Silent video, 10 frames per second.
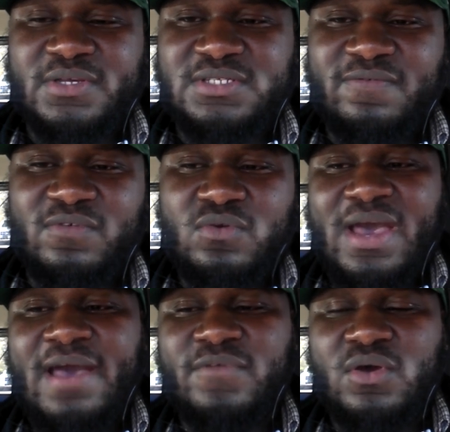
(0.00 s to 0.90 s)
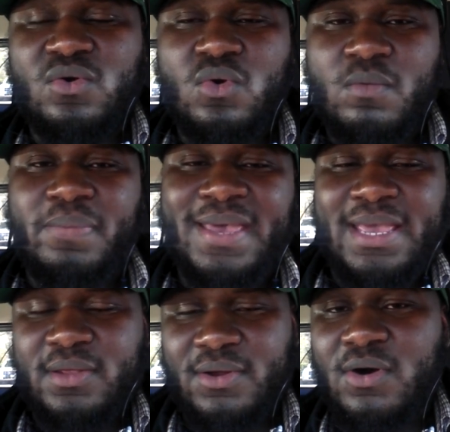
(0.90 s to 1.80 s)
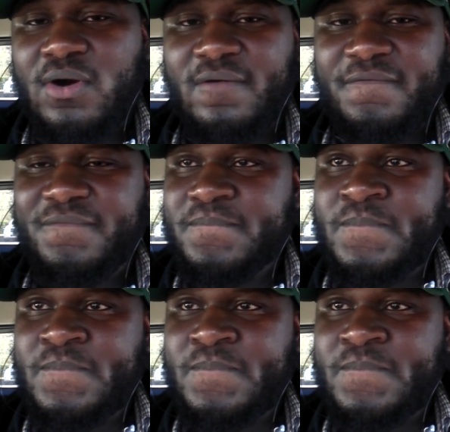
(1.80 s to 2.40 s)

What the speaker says: Because if you have your home paid off,